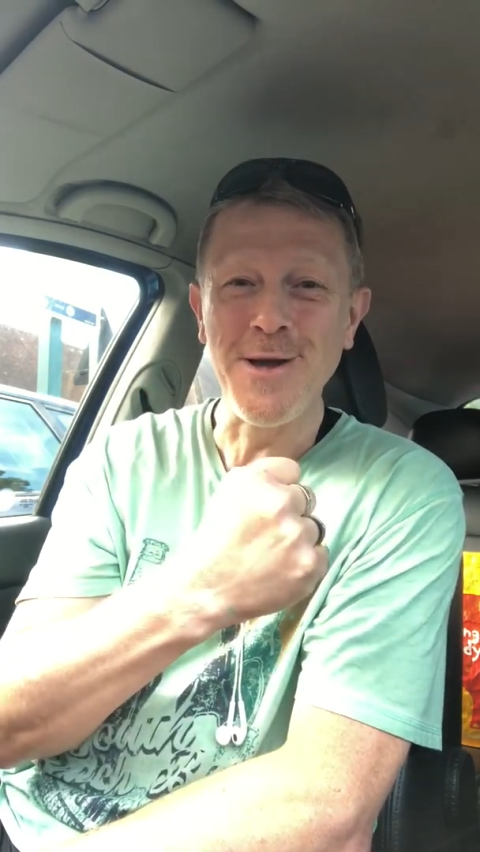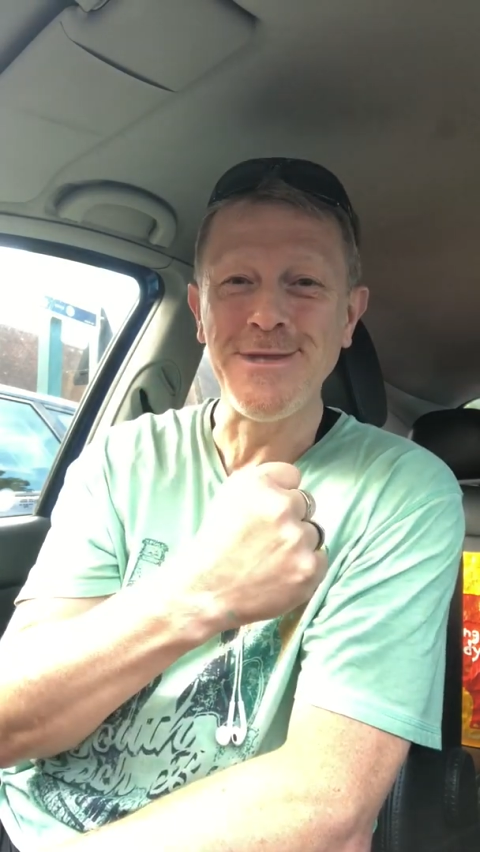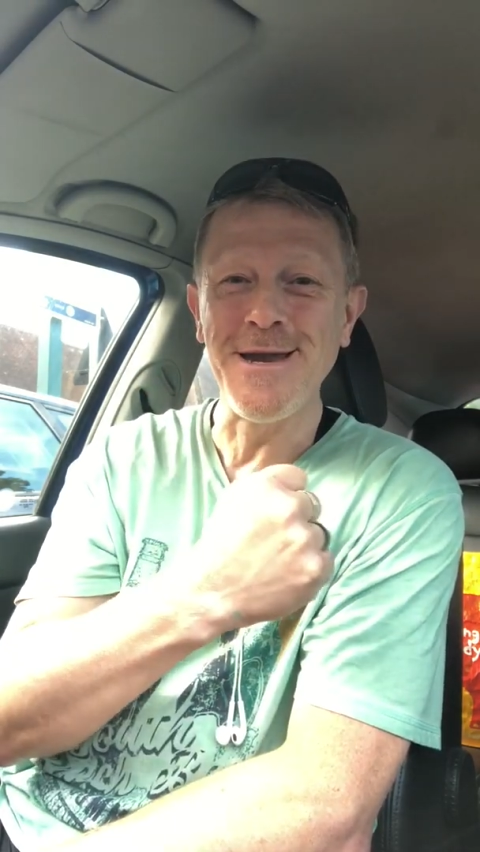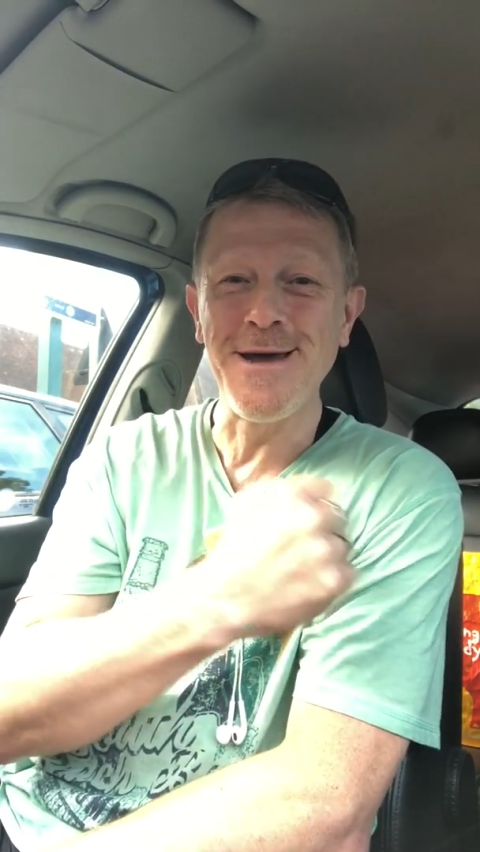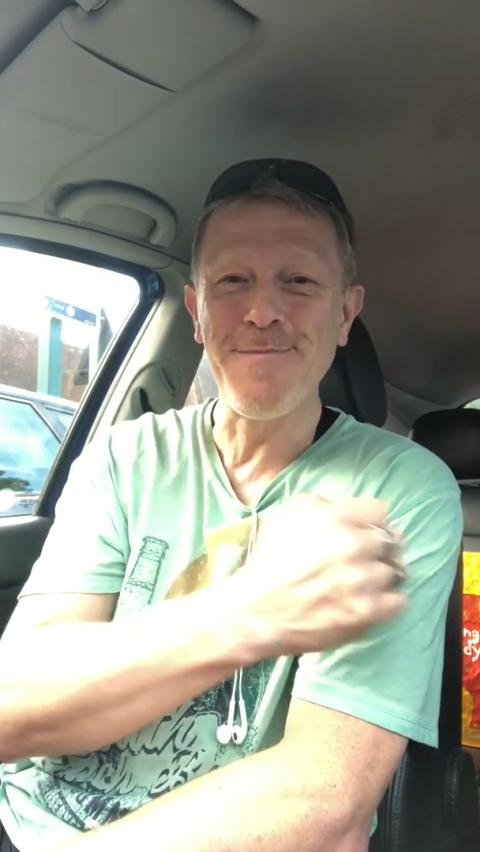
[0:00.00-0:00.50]

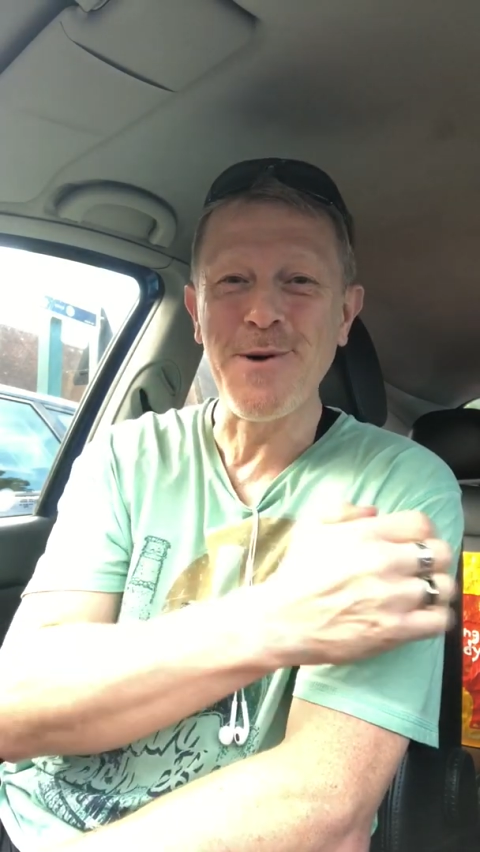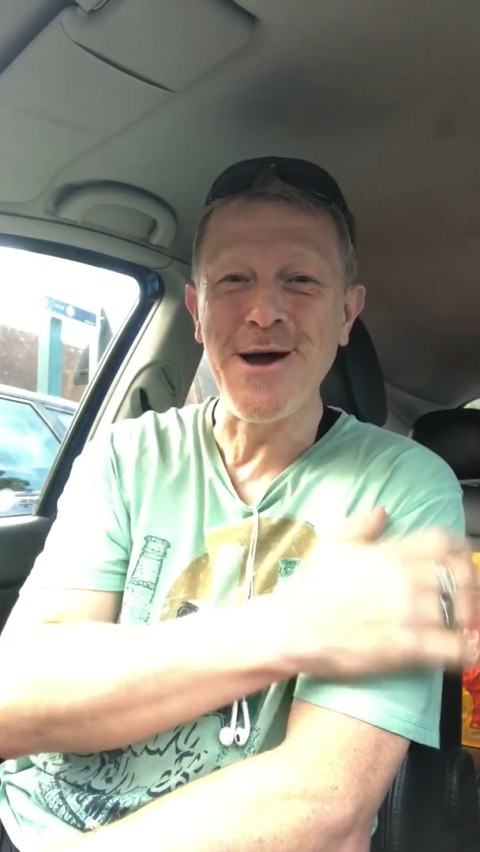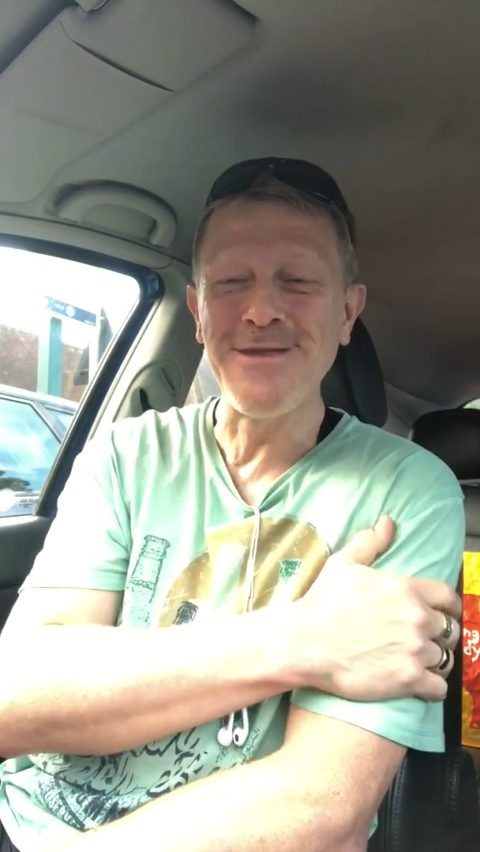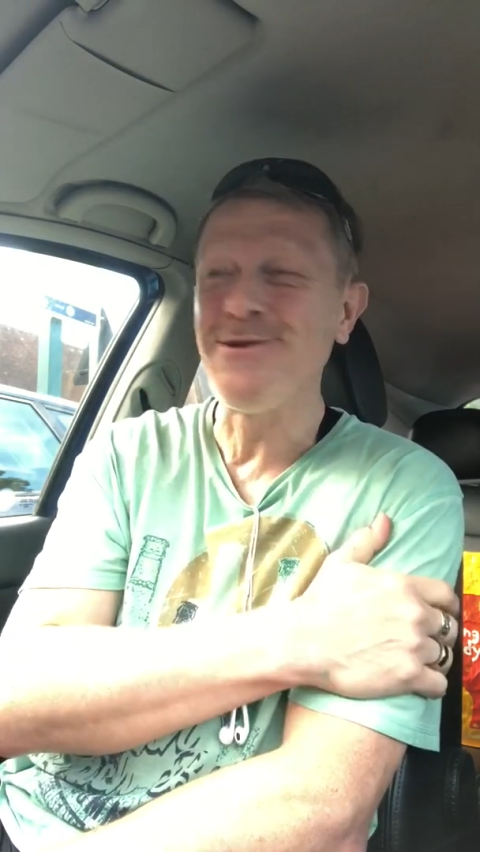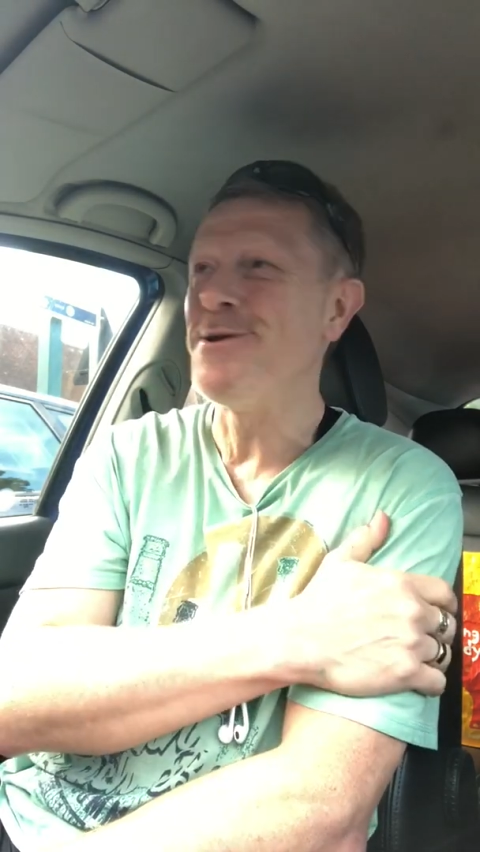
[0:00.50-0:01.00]
dinner
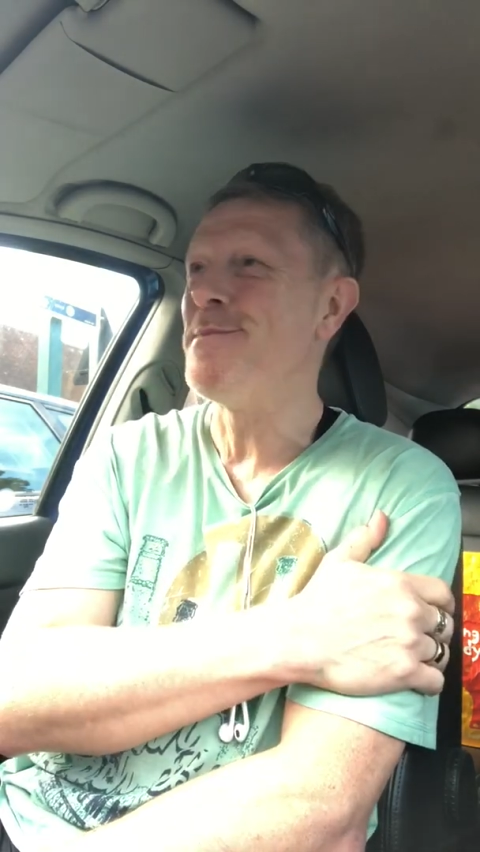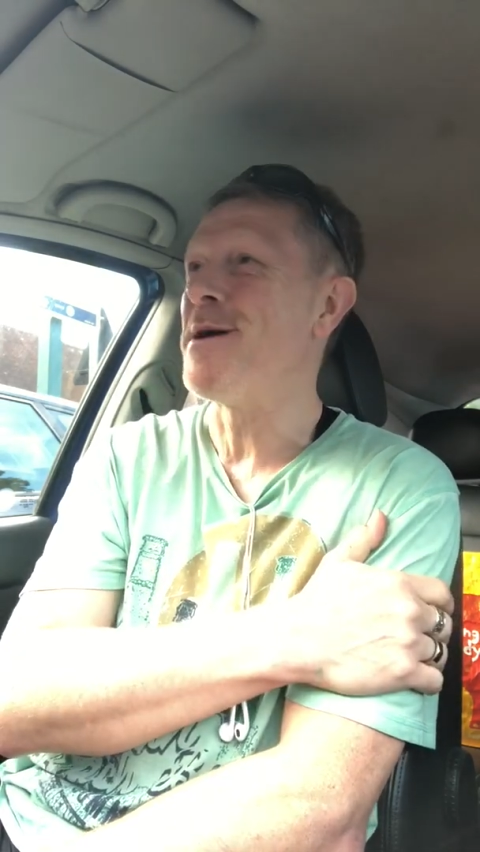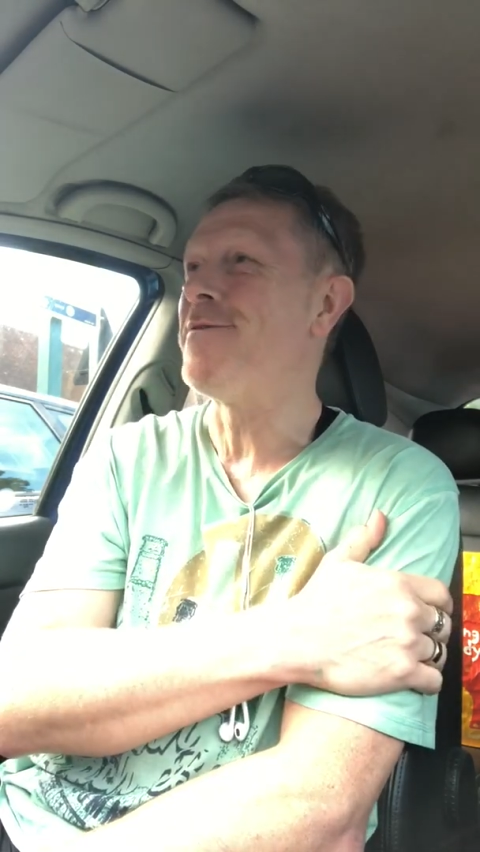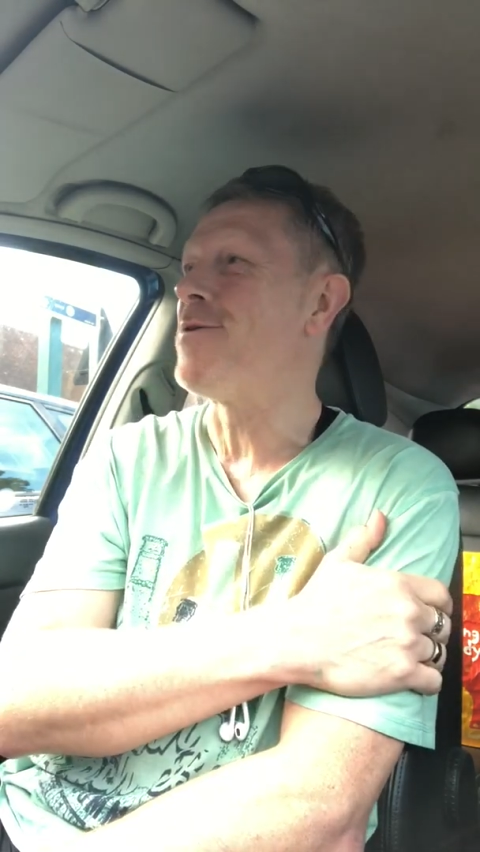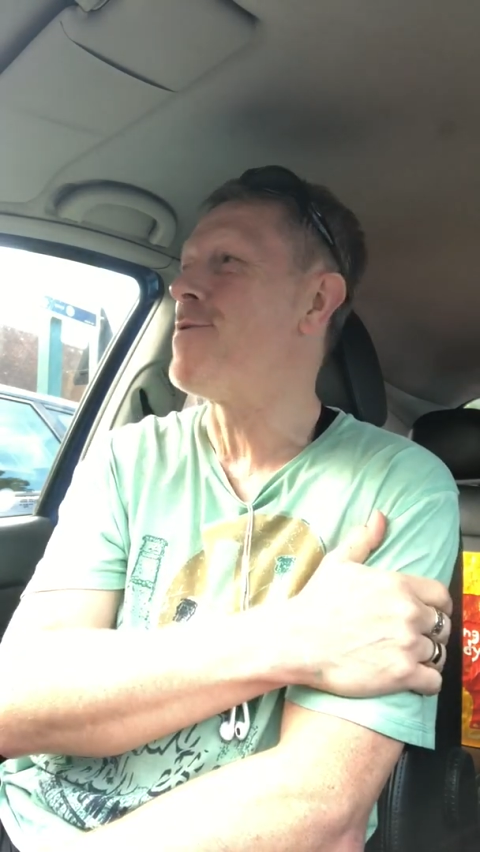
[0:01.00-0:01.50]
by doing a bit
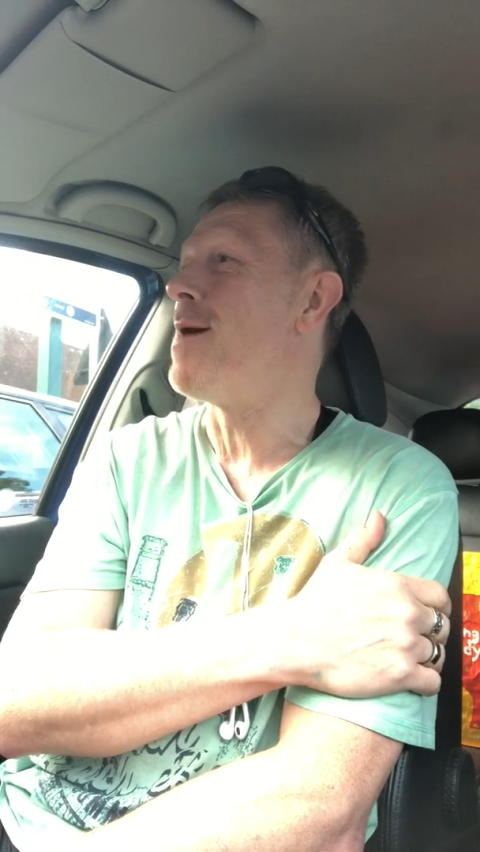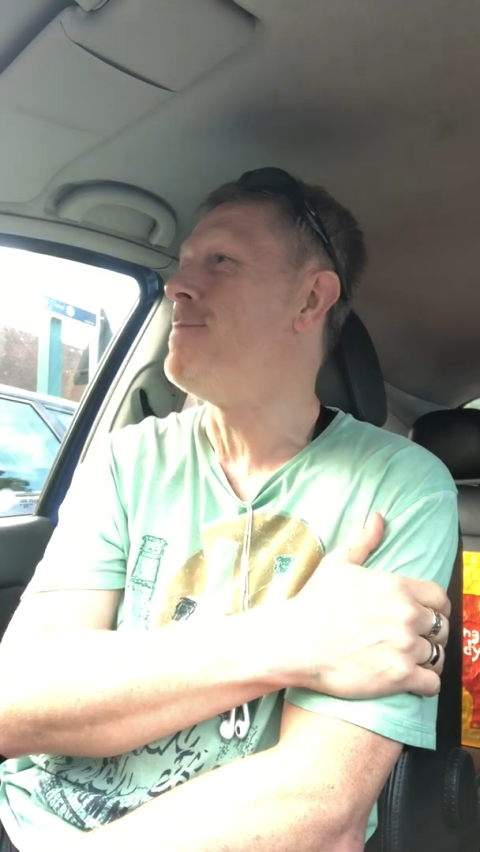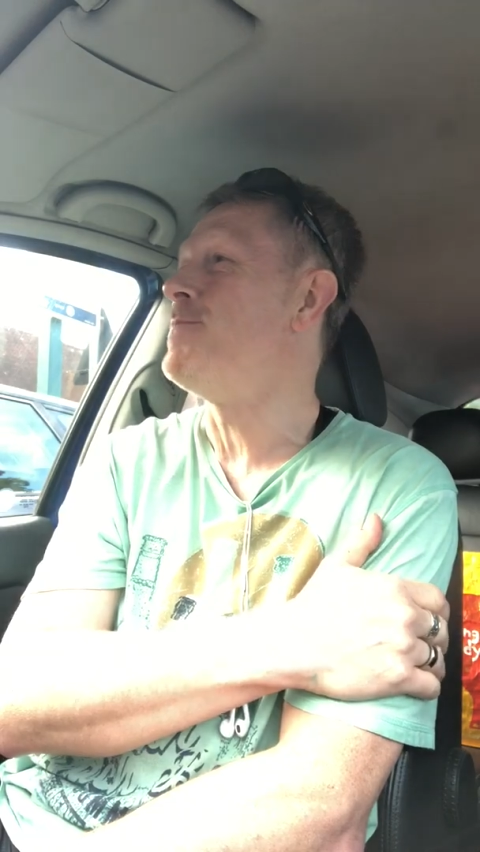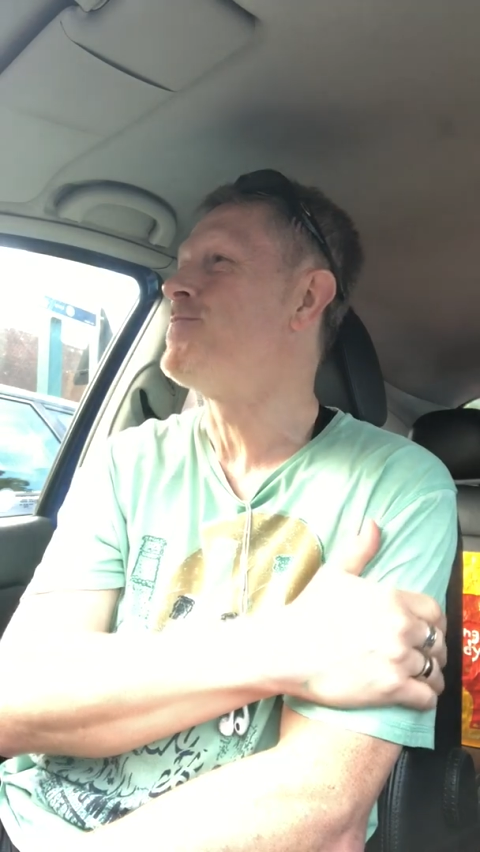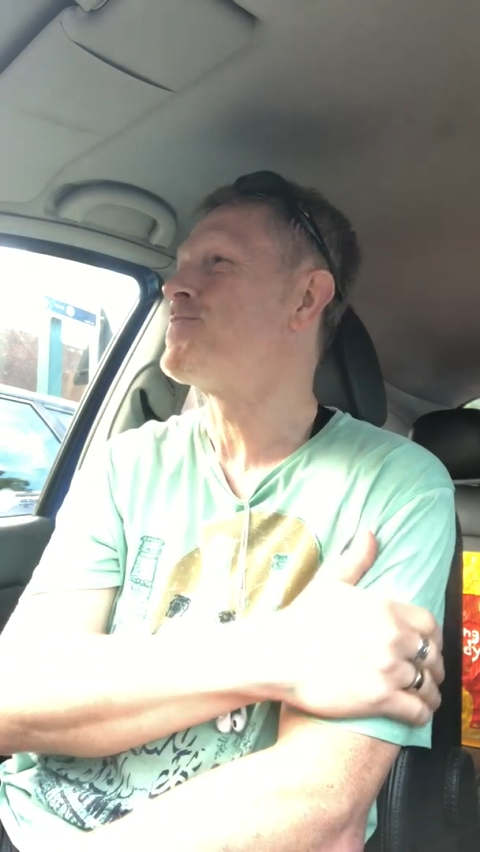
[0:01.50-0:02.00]
of a run.